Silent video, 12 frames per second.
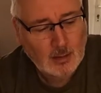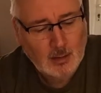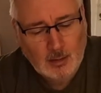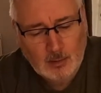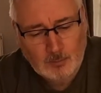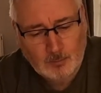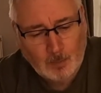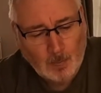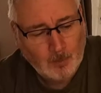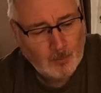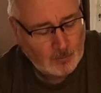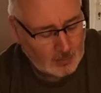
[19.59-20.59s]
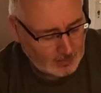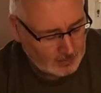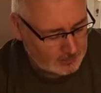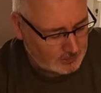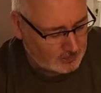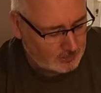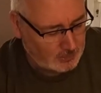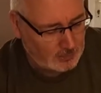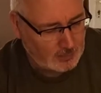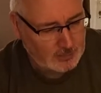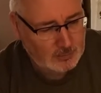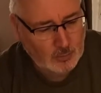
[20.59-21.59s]
Um, it's,
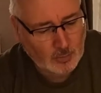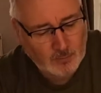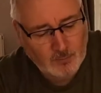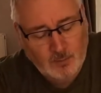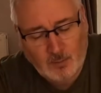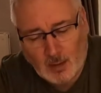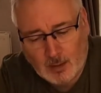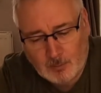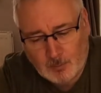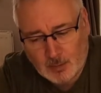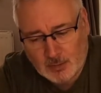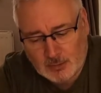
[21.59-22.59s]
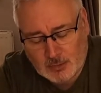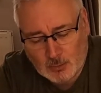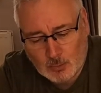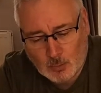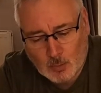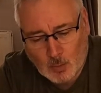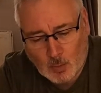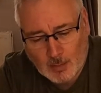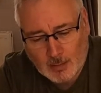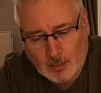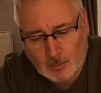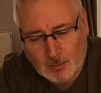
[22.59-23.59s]
it's not in flood, but it's still
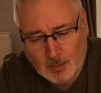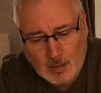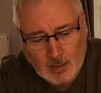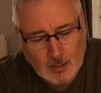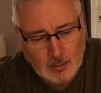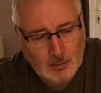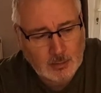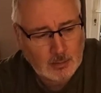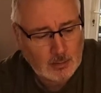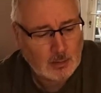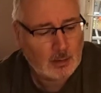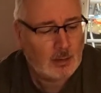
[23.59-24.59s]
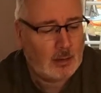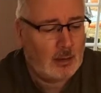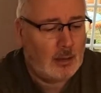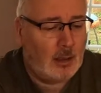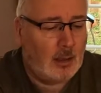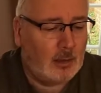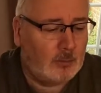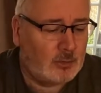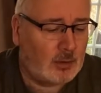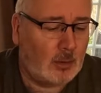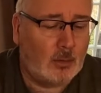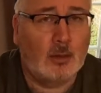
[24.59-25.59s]
quite up and coloured. so I'm
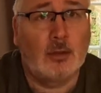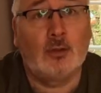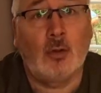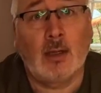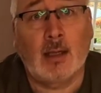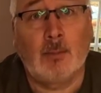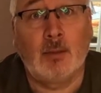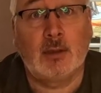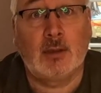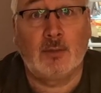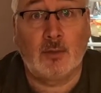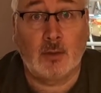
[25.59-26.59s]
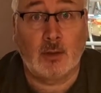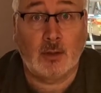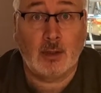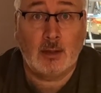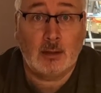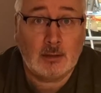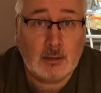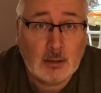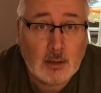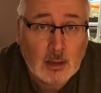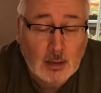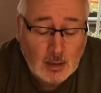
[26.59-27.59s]
going to try a couple of different things.
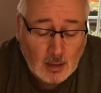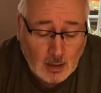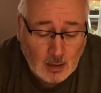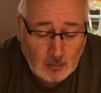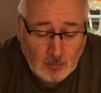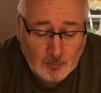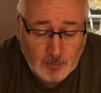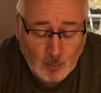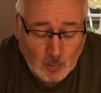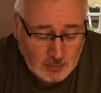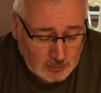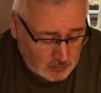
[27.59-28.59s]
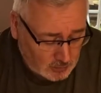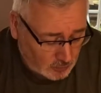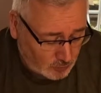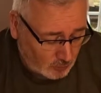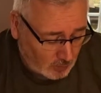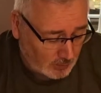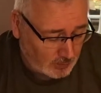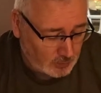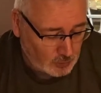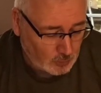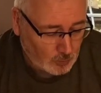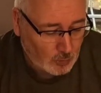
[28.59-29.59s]
Um, I've been wanting to try the
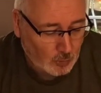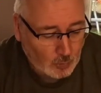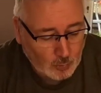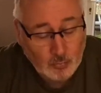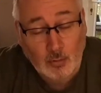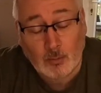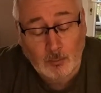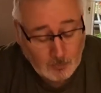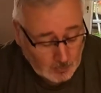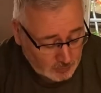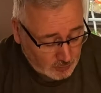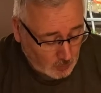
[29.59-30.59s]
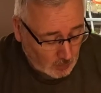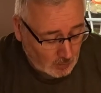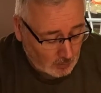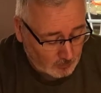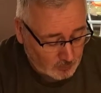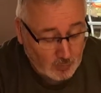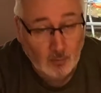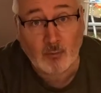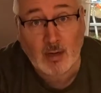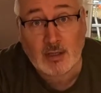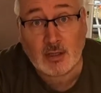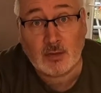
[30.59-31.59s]
new Korum Squirmz and
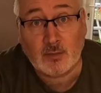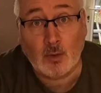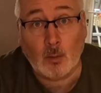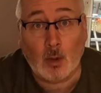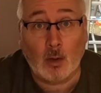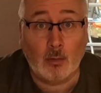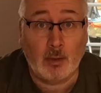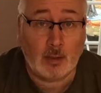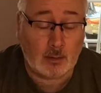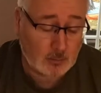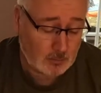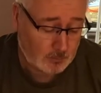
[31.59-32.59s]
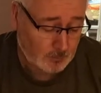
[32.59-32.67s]
Reggiez for a while now.